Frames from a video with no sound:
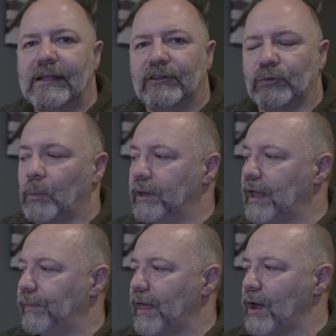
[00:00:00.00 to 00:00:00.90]
So when we
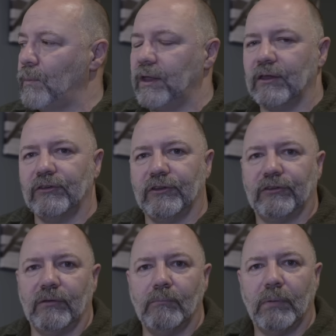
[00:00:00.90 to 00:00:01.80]
get there, we can
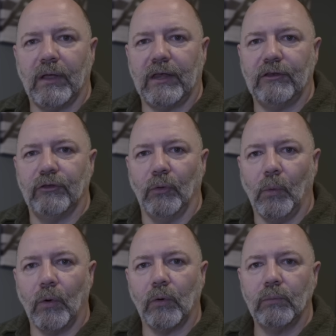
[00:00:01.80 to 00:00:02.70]
just plug it into the
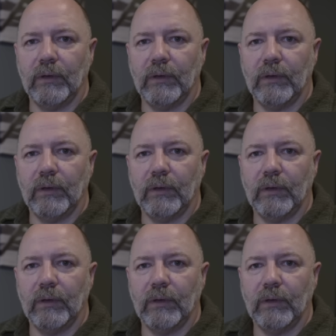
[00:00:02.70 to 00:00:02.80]
wall.